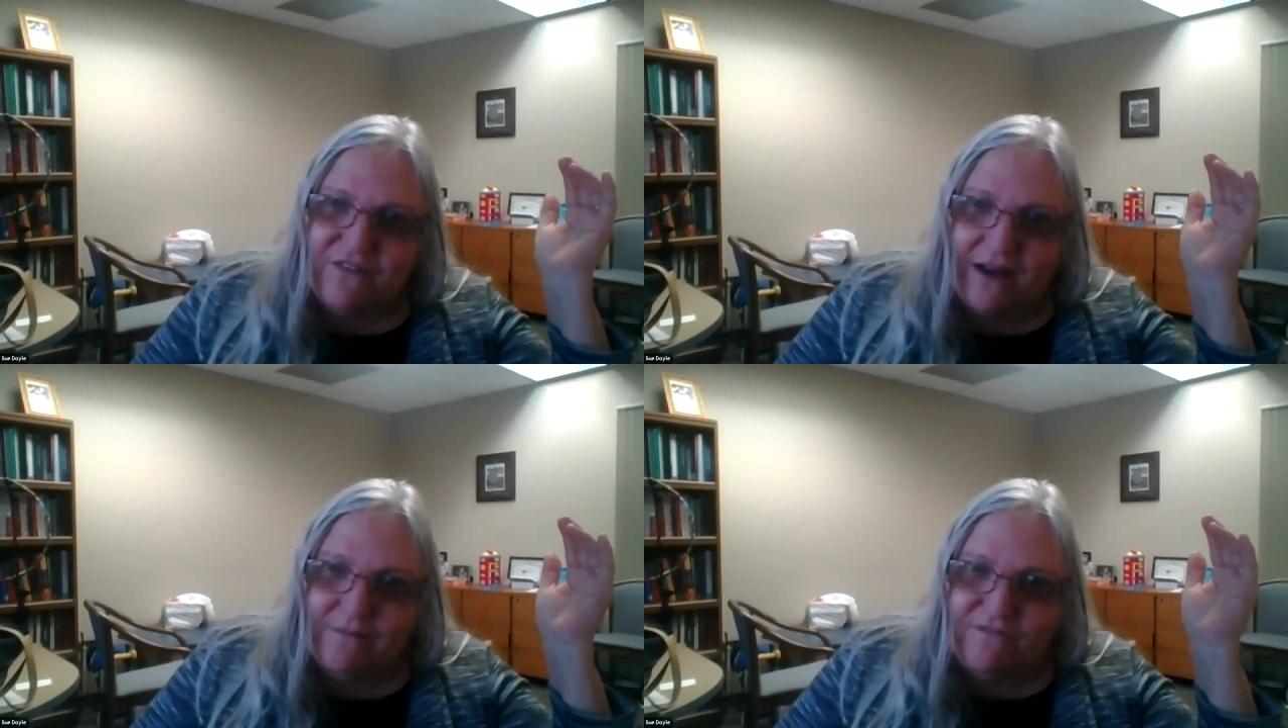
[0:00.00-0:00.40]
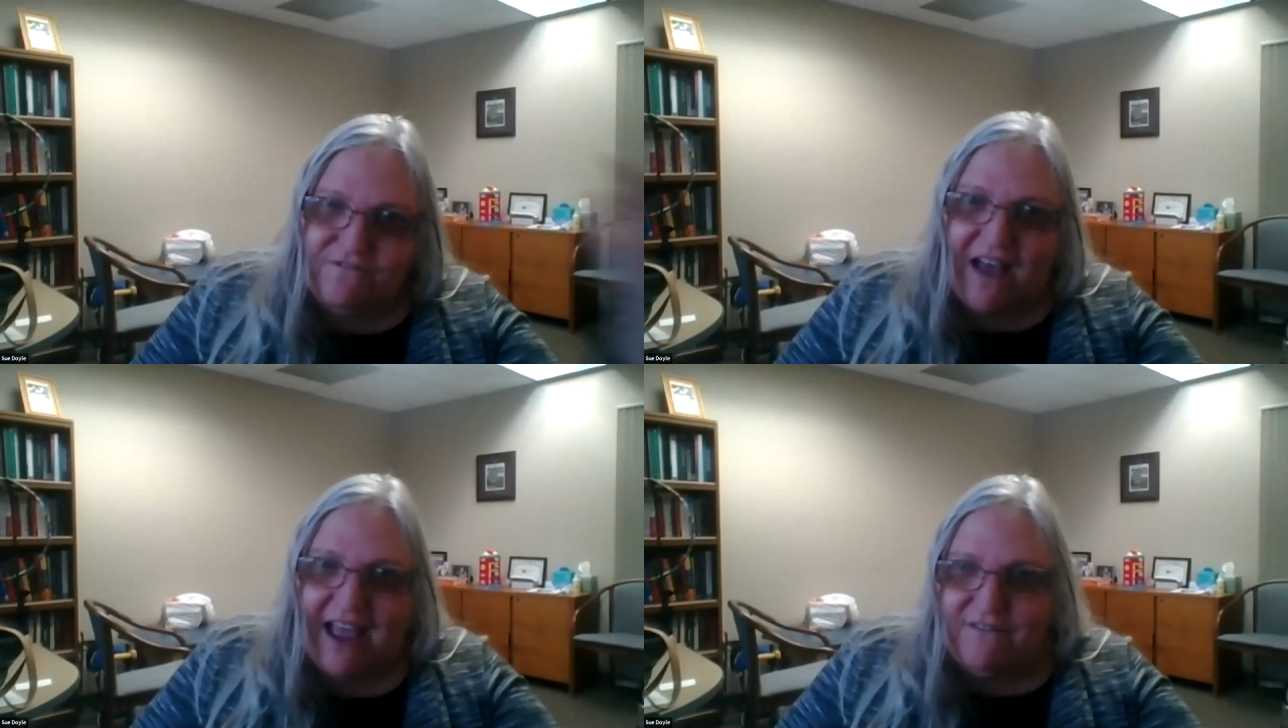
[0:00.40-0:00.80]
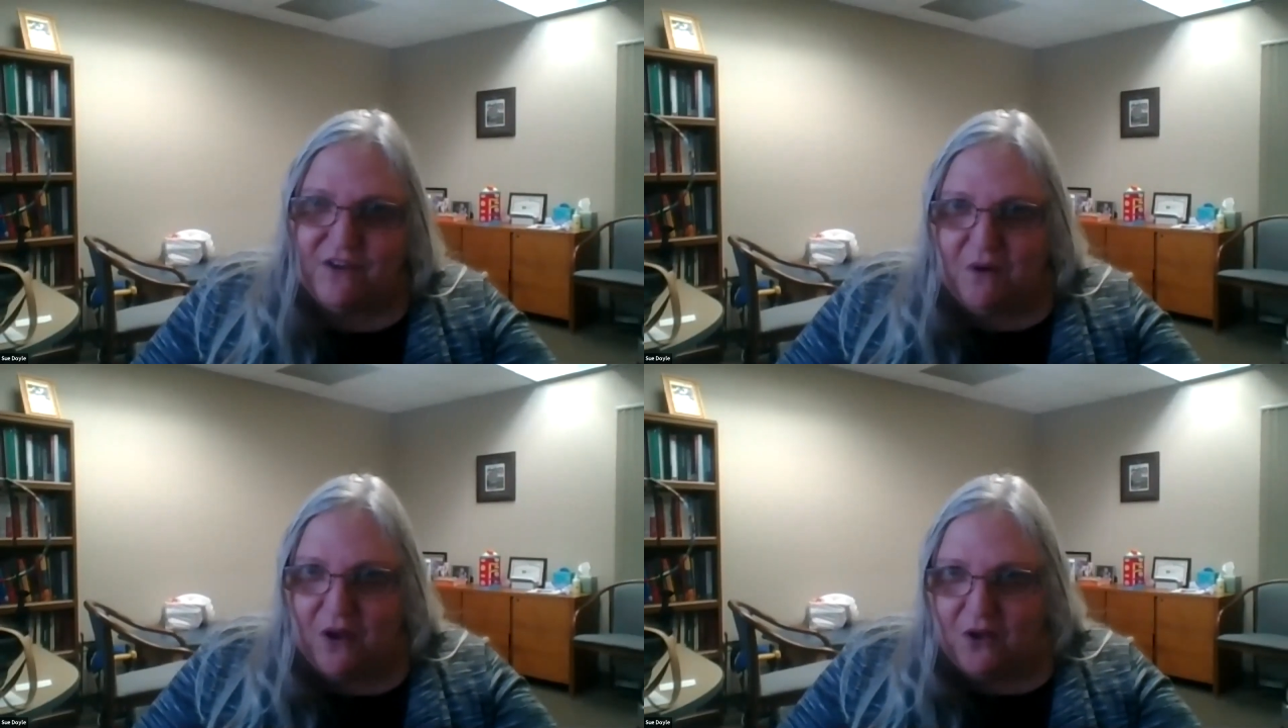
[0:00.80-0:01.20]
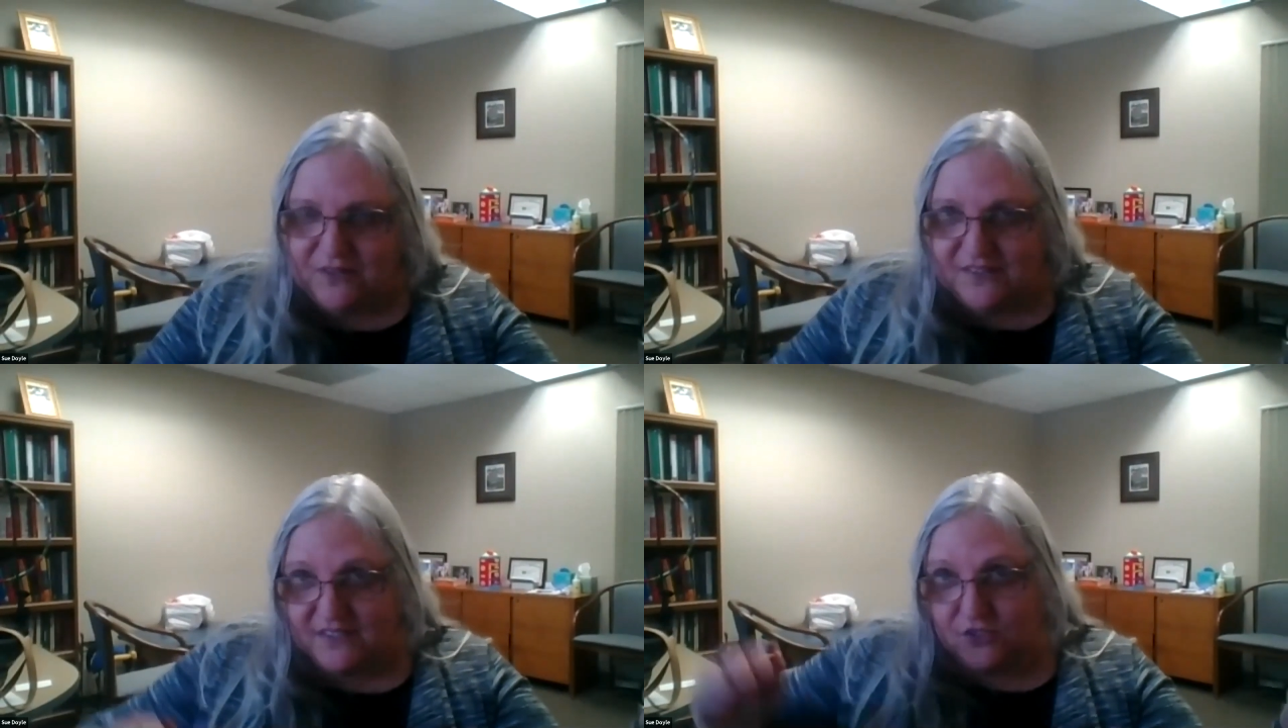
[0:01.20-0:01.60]
from
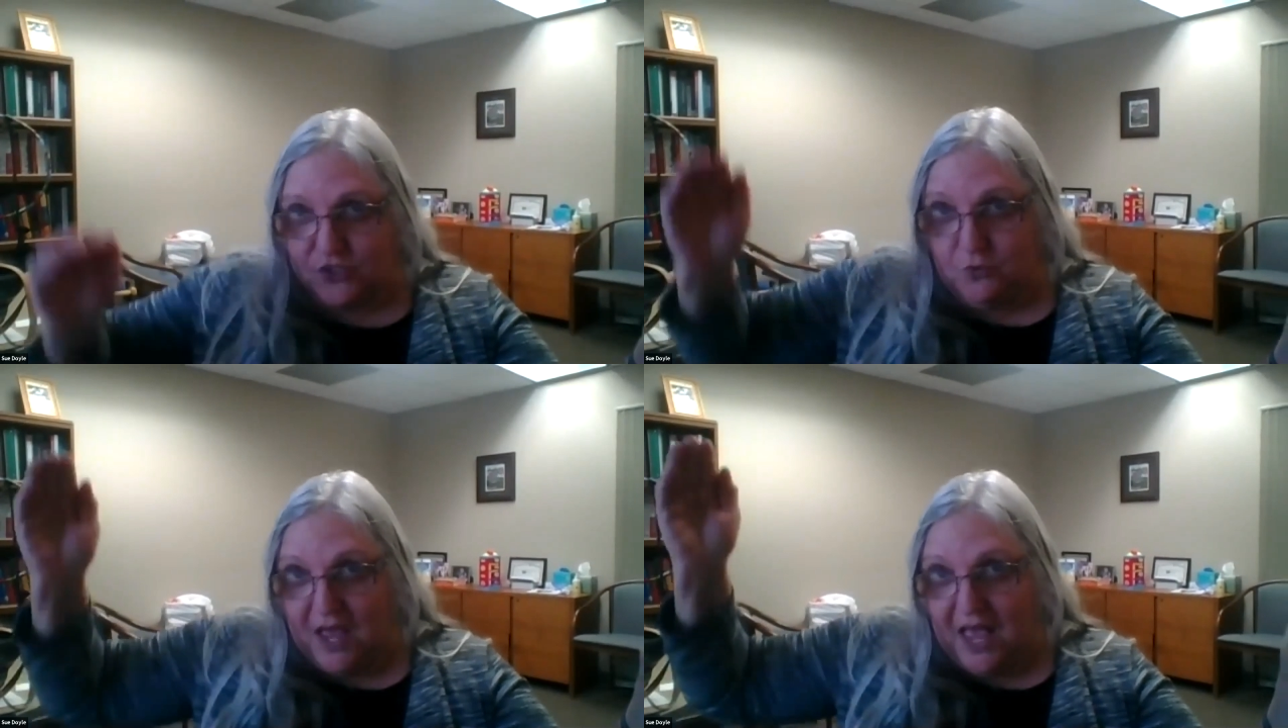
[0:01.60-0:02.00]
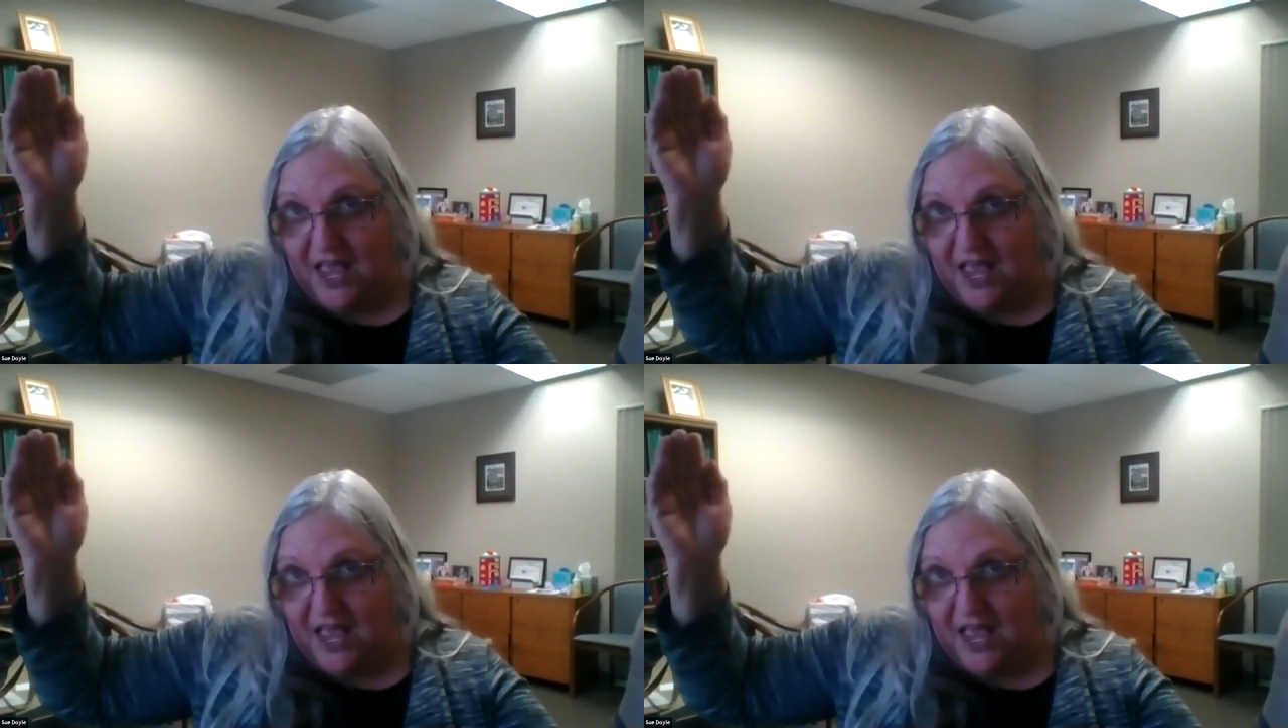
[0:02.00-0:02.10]
5-year-olds to